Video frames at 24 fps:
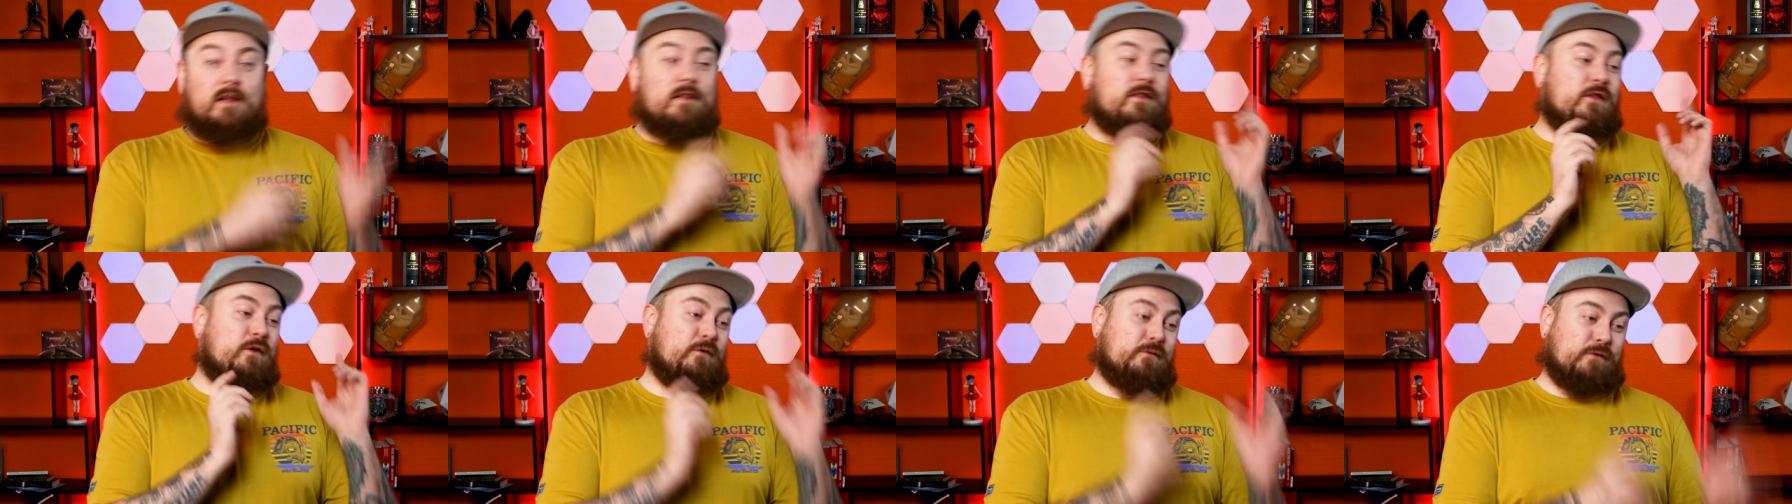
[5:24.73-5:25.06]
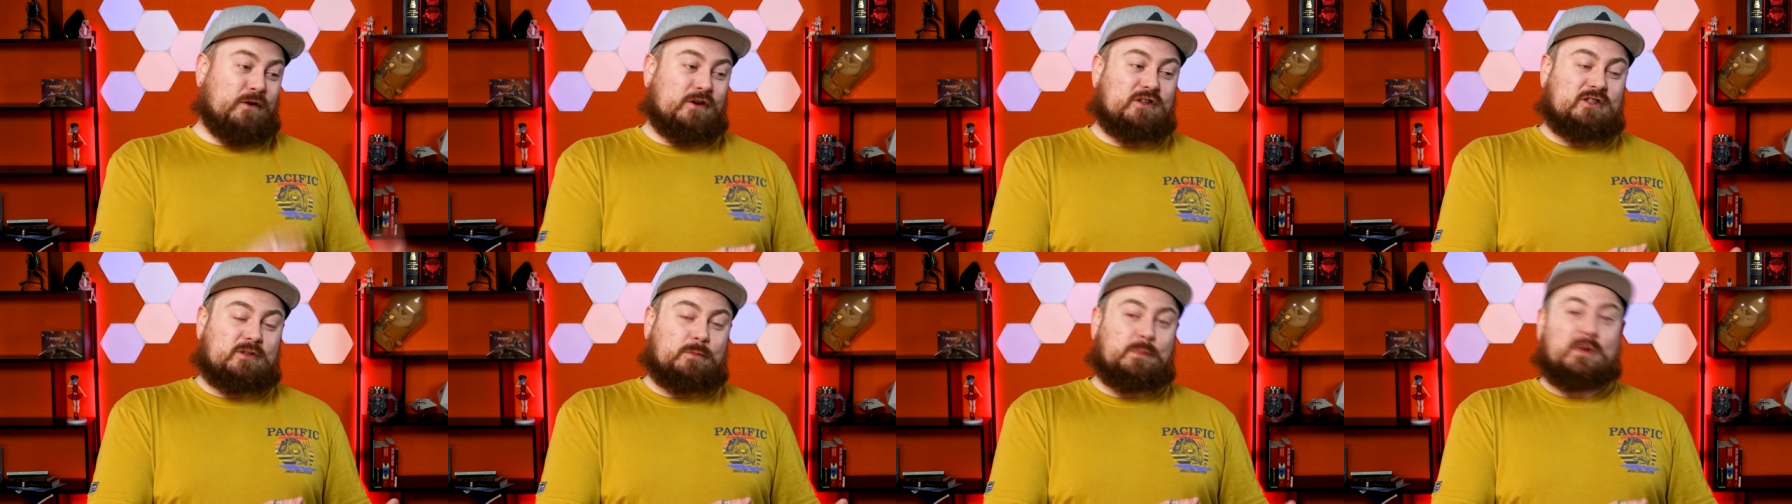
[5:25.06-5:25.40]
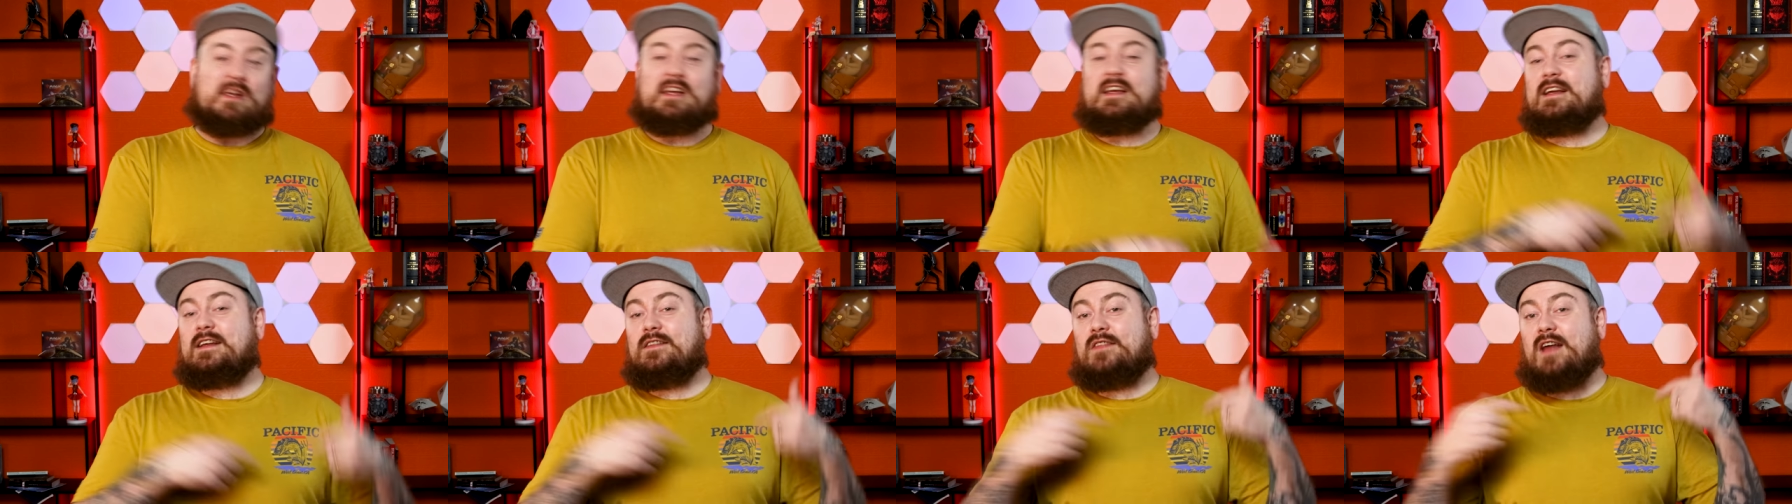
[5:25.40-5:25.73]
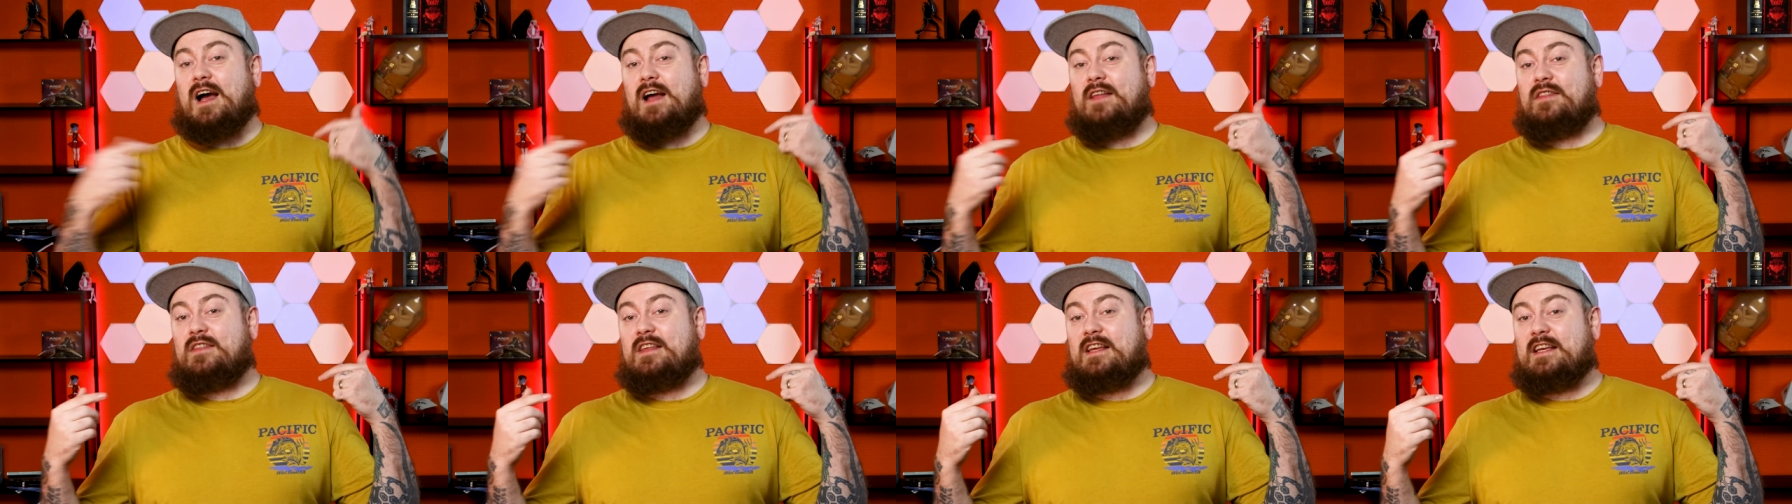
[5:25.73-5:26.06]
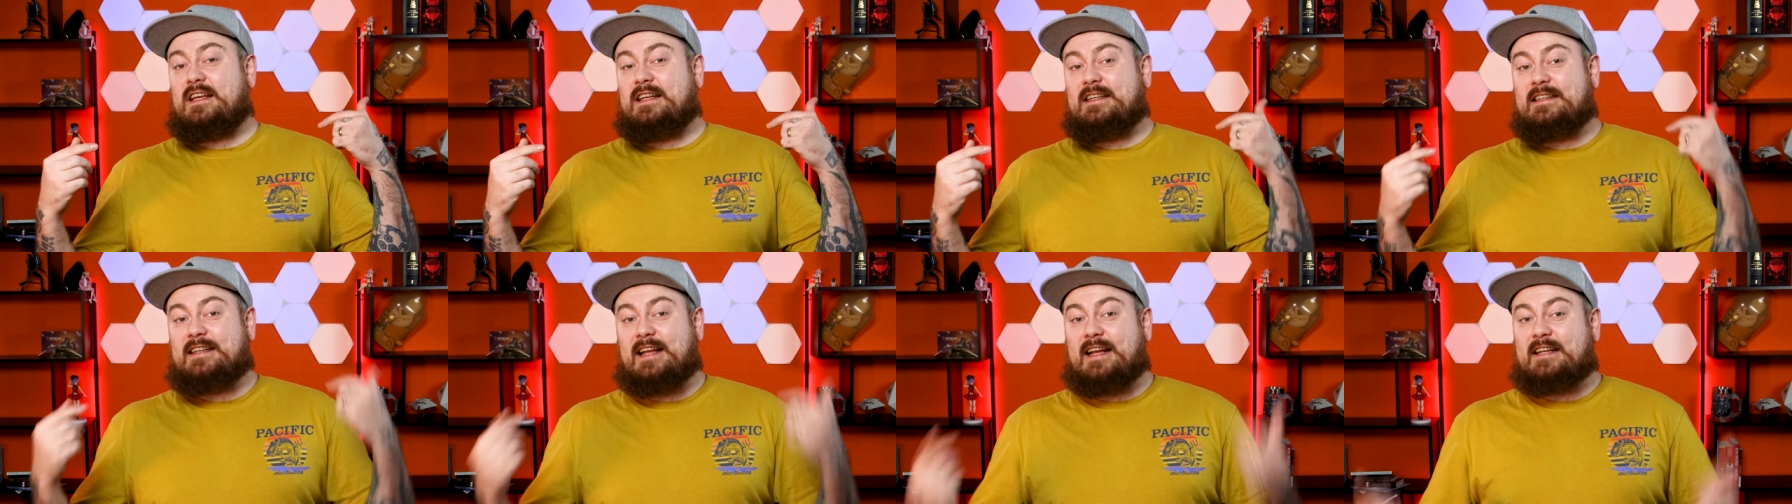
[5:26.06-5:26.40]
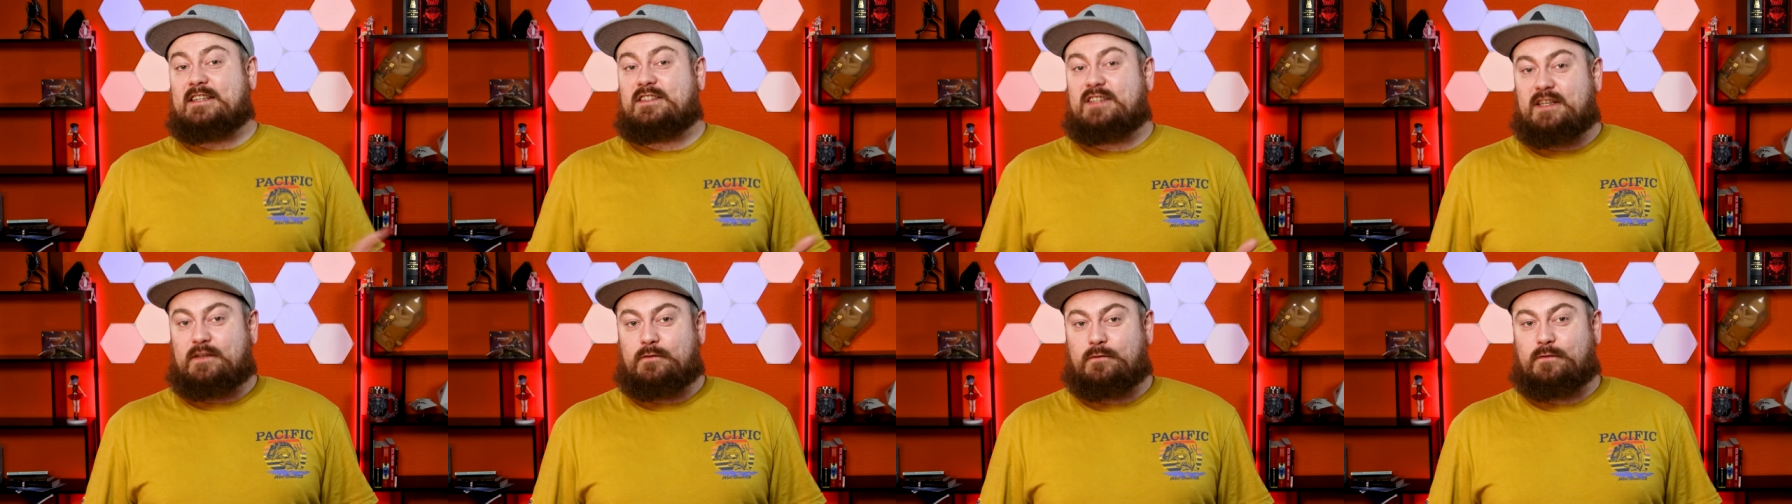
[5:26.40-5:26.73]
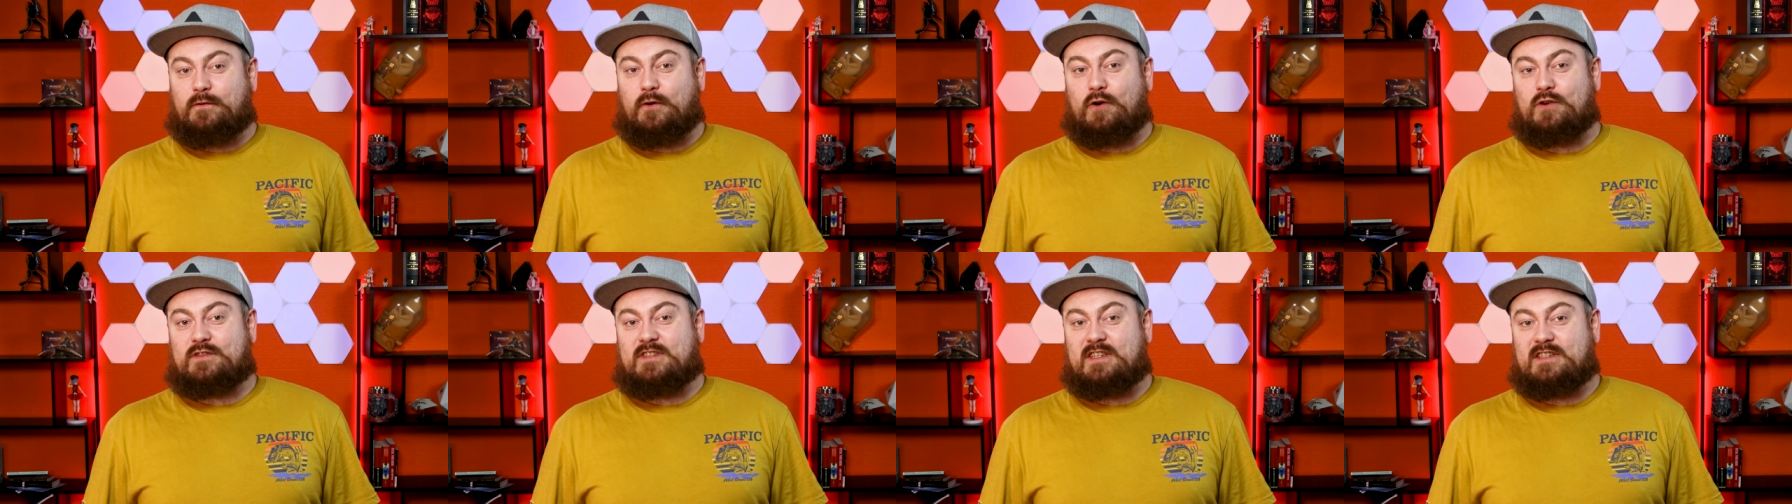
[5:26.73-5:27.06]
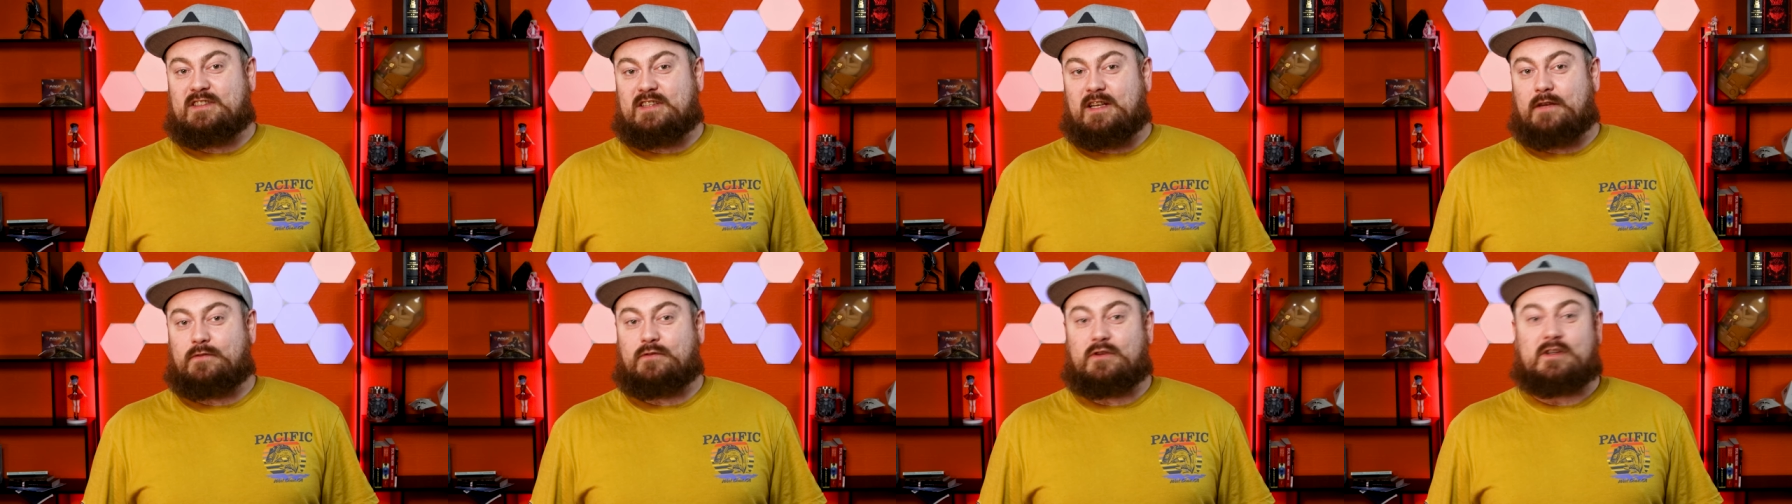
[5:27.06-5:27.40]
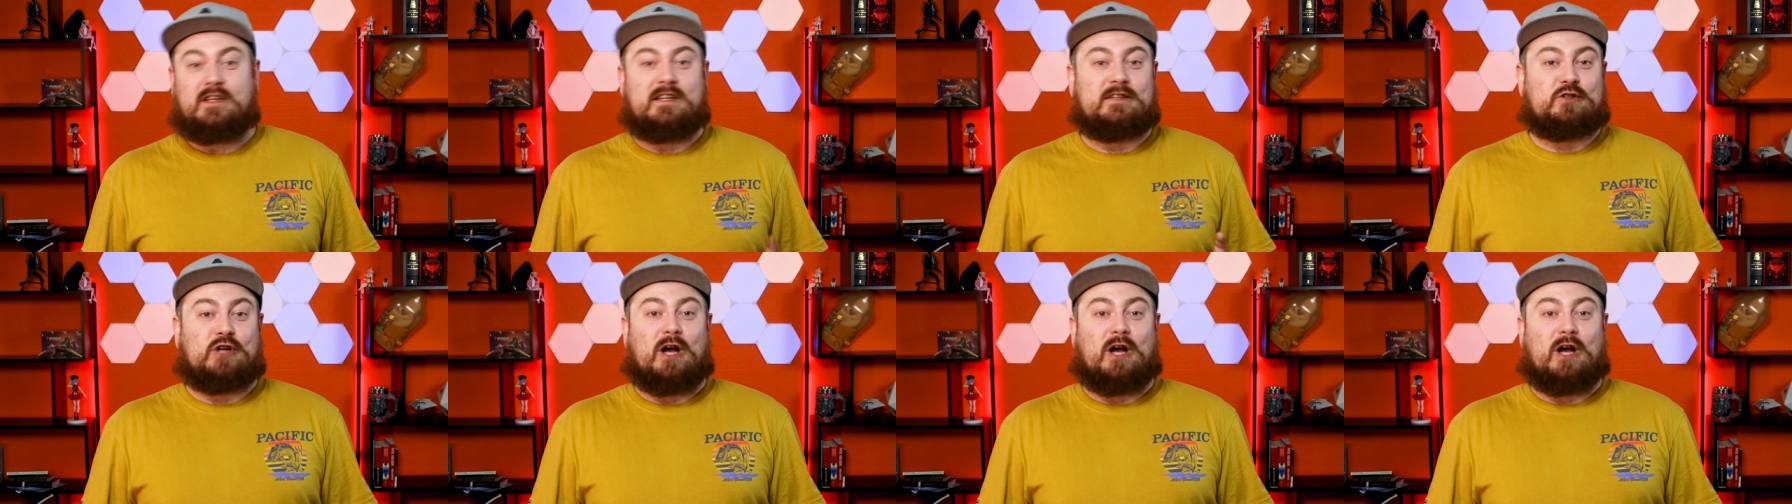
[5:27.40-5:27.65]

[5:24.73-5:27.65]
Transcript: The first being that the 1947